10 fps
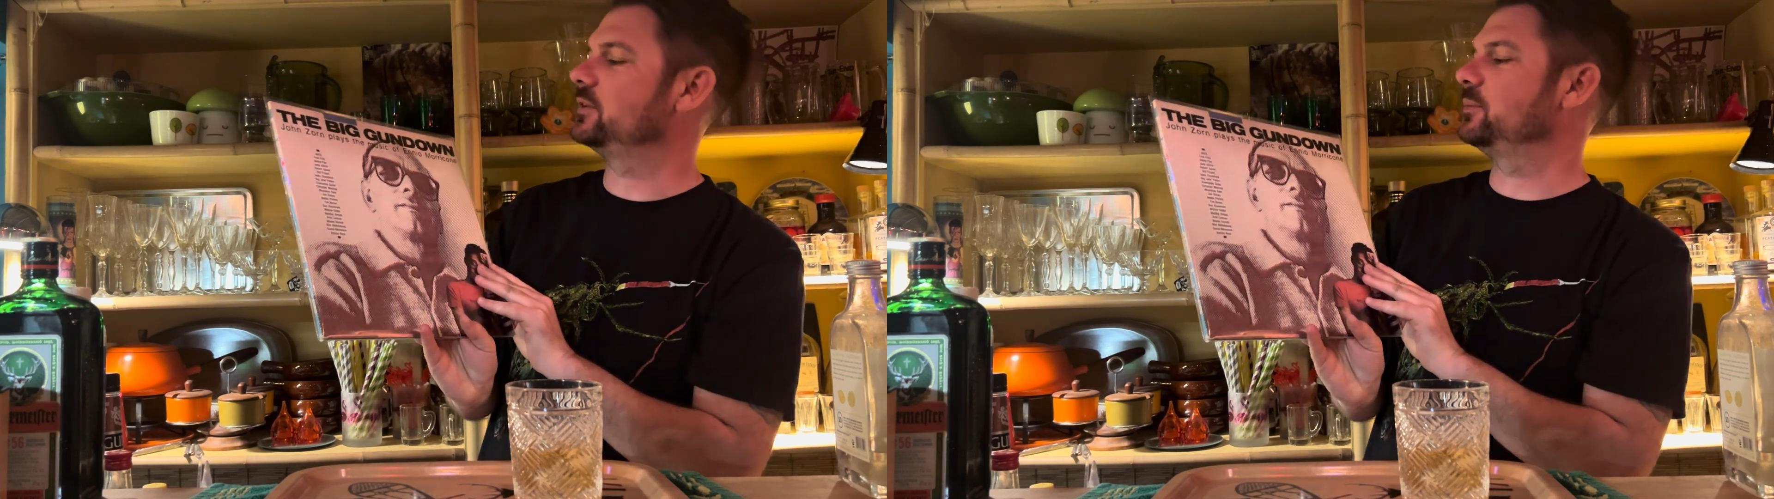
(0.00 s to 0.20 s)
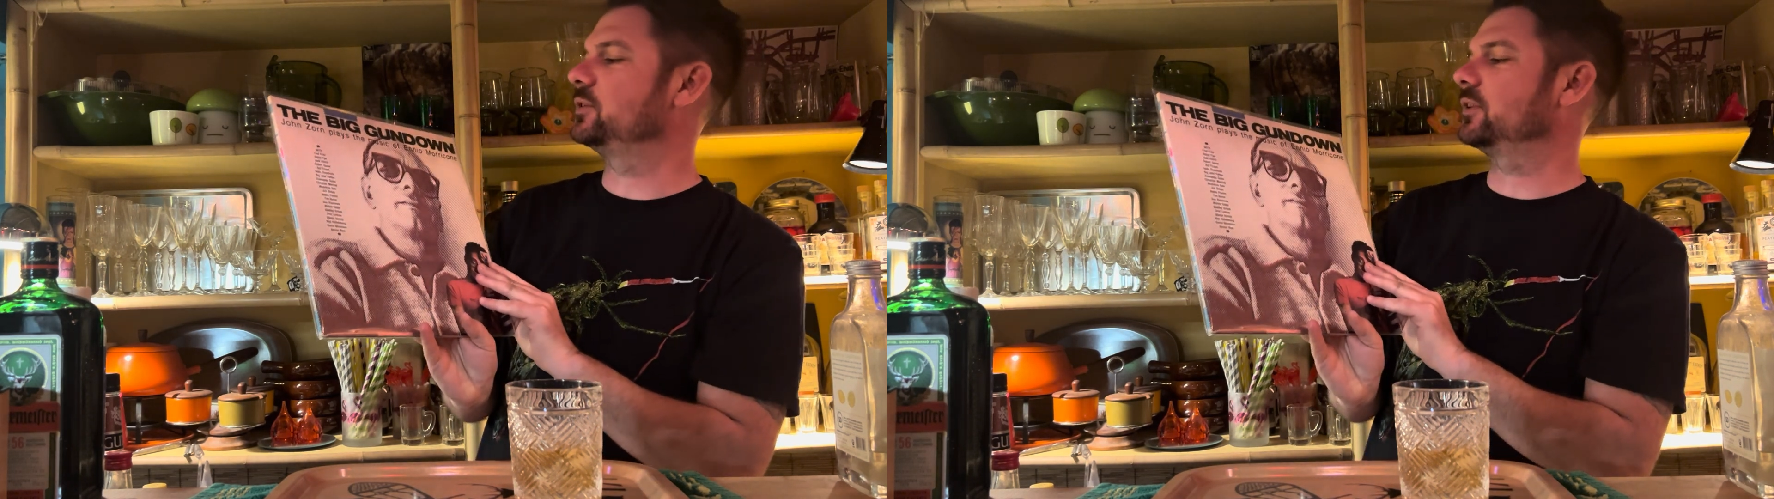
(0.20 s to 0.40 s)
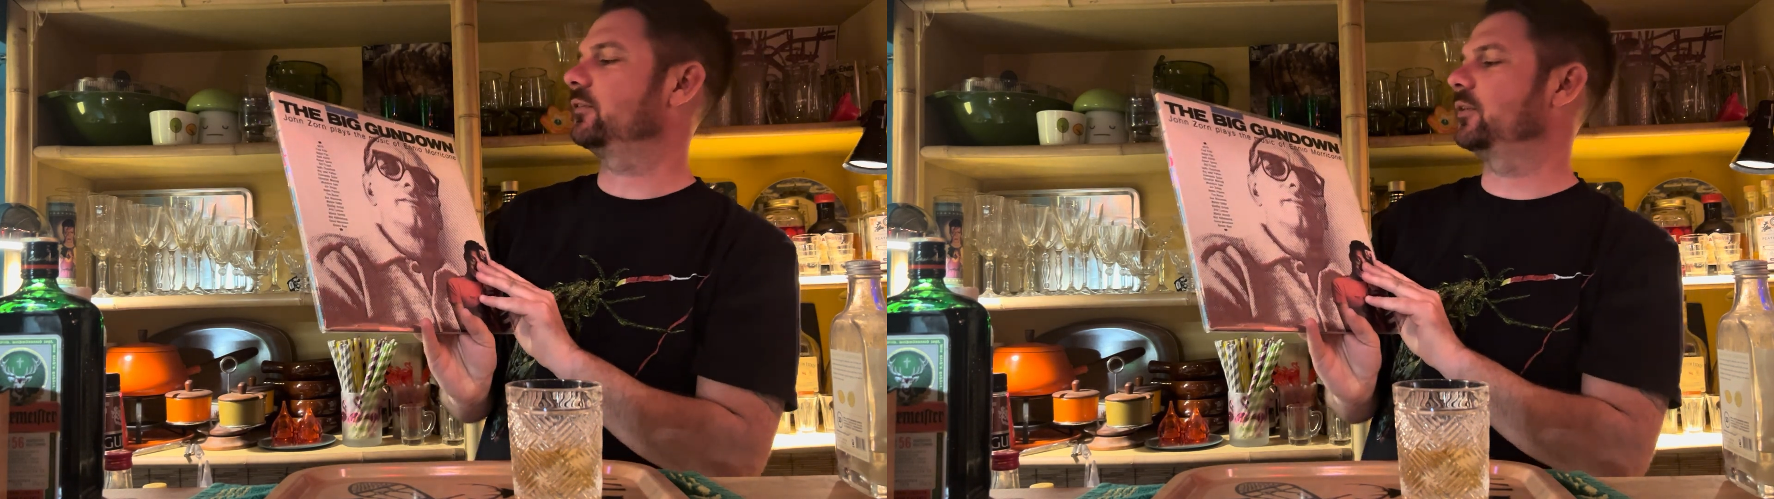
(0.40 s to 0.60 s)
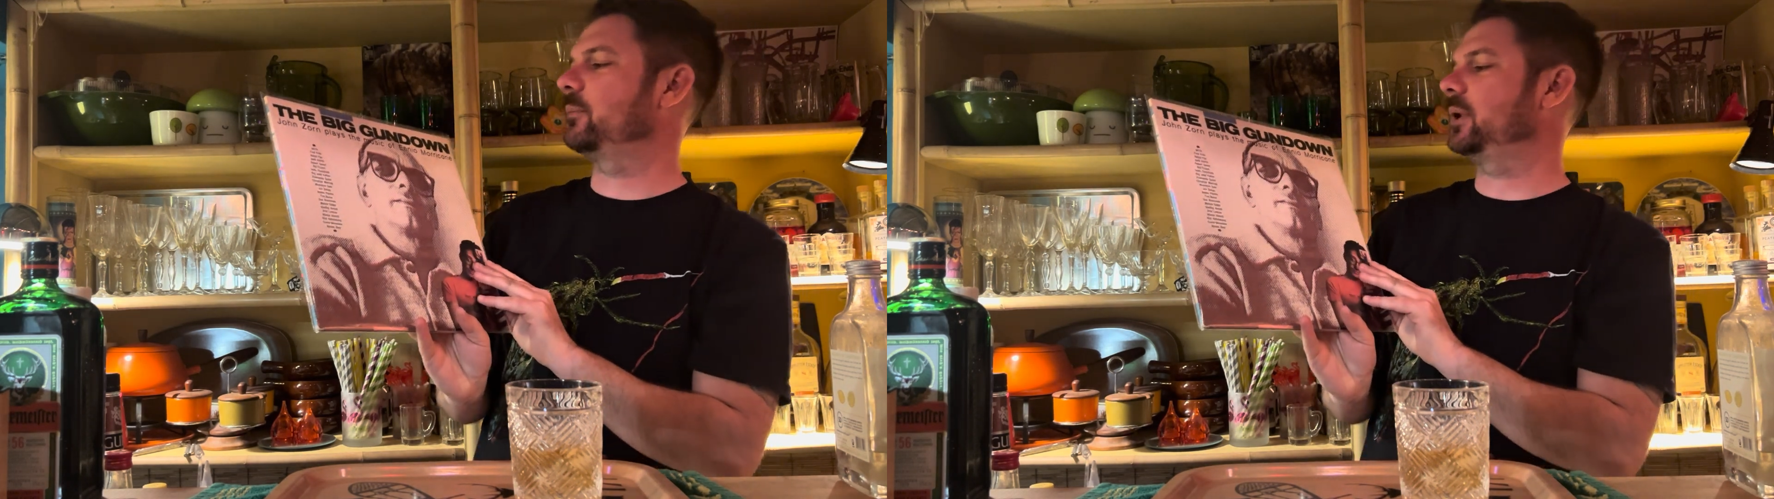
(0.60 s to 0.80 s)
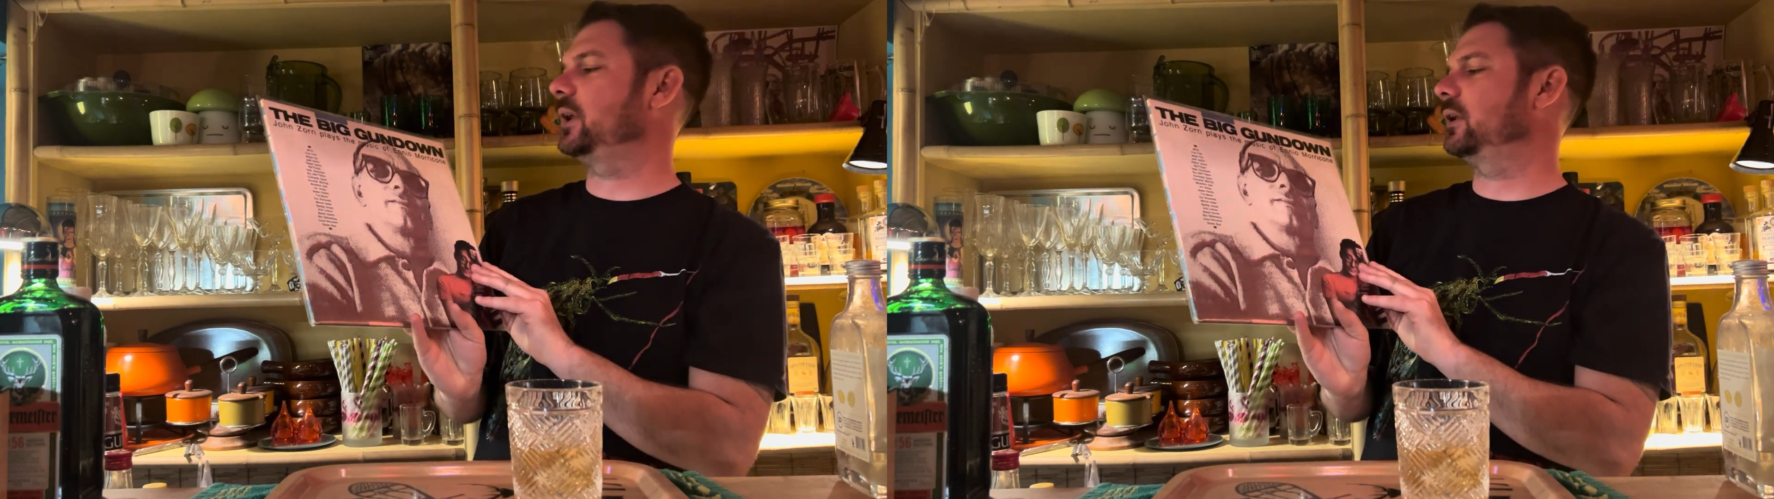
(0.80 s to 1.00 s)
music from
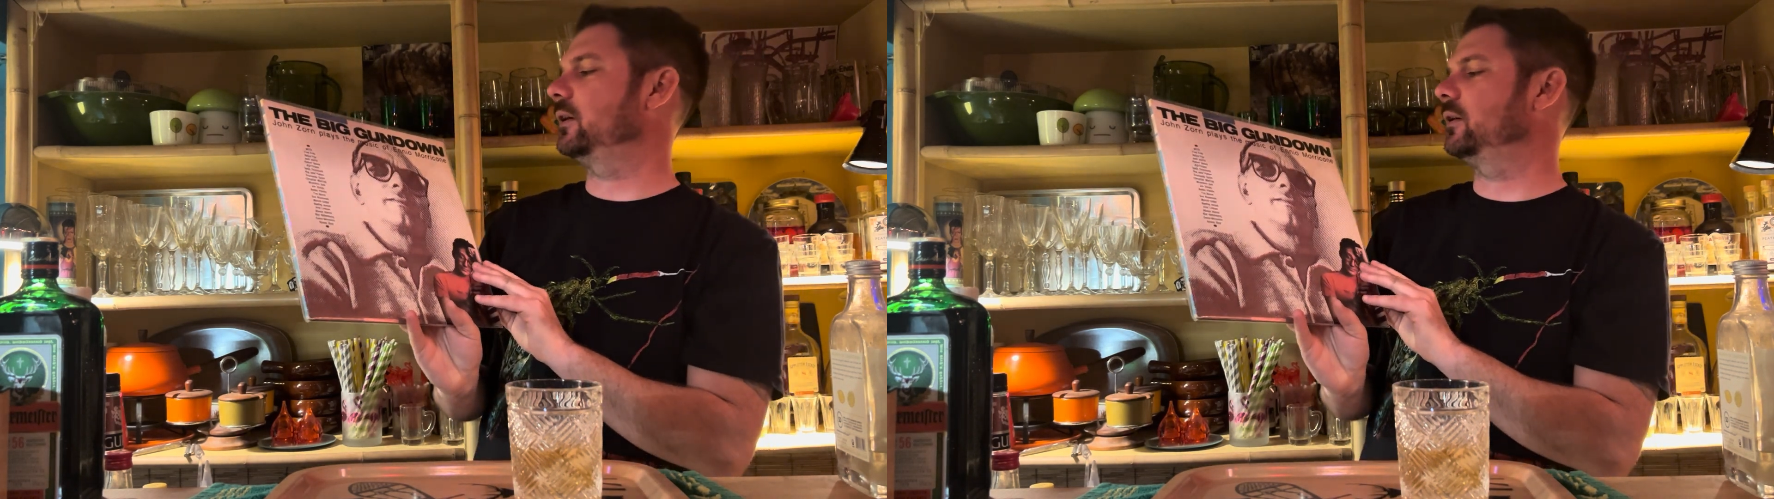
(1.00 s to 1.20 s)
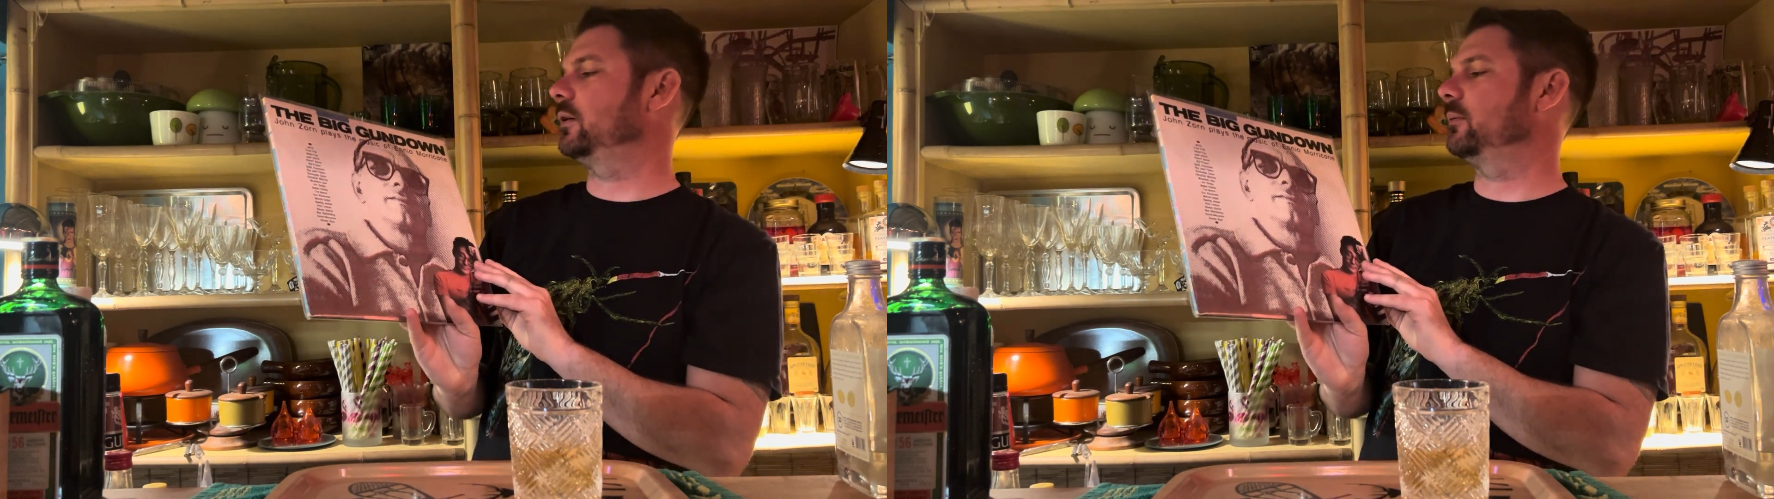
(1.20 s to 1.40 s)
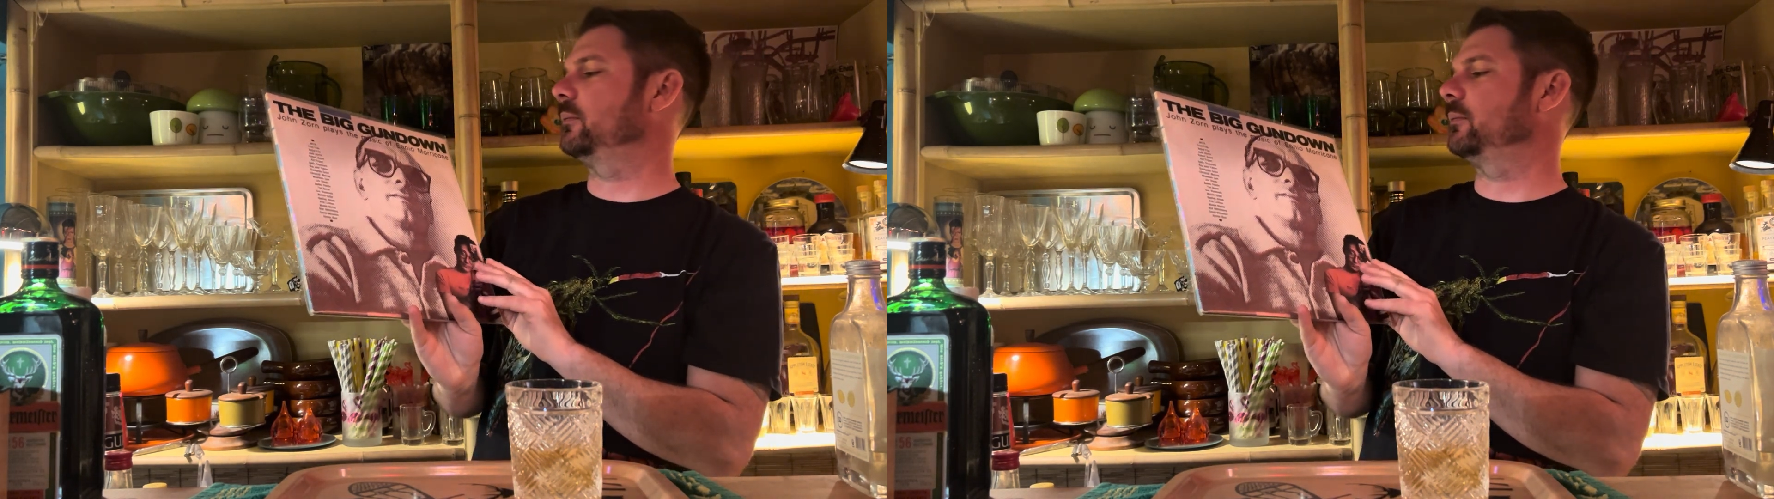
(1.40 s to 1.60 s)
Eno